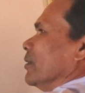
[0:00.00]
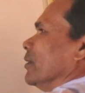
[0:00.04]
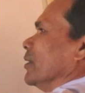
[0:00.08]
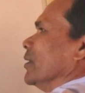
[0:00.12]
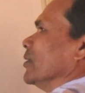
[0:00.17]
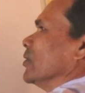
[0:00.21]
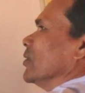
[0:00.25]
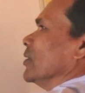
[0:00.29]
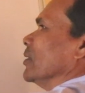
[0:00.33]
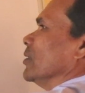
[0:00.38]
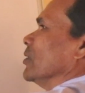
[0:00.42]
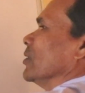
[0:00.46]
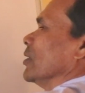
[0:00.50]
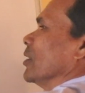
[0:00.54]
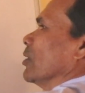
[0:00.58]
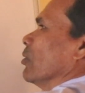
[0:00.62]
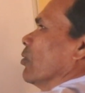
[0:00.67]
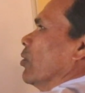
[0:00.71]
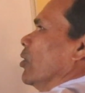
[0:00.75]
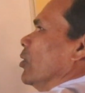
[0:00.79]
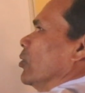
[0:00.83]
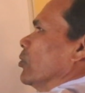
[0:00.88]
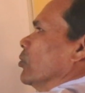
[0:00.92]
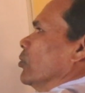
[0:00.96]
this is
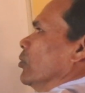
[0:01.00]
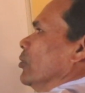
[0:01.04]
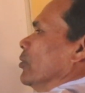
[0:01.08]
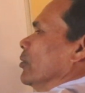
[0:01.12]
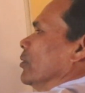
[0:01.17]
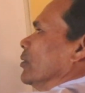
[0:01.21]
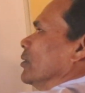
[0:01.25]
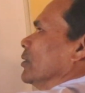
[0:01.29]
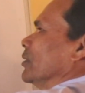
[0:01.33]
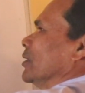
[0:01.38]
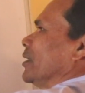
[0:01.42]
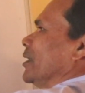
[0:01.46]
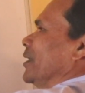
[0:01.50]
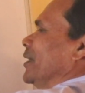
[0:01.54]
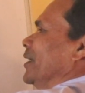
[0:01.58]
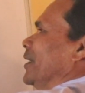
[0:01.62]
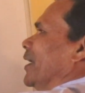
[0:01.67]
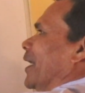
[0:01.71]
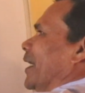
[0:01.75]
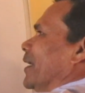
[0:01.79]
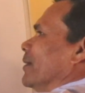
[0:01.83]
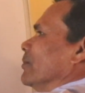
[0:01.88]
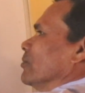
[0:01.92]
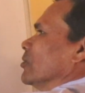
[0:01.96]
equal to 3
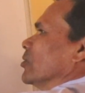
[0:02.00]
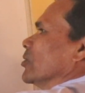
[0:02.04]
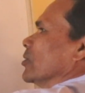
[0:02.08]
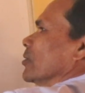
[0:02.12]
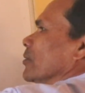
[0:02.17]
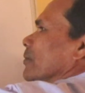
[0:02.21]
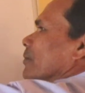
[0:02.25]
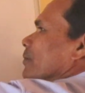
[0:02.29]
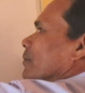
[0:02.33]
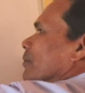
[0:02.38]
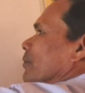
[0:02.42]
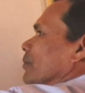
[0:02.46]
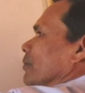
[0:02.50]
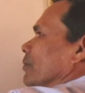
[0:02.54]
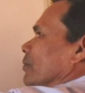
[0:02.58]
times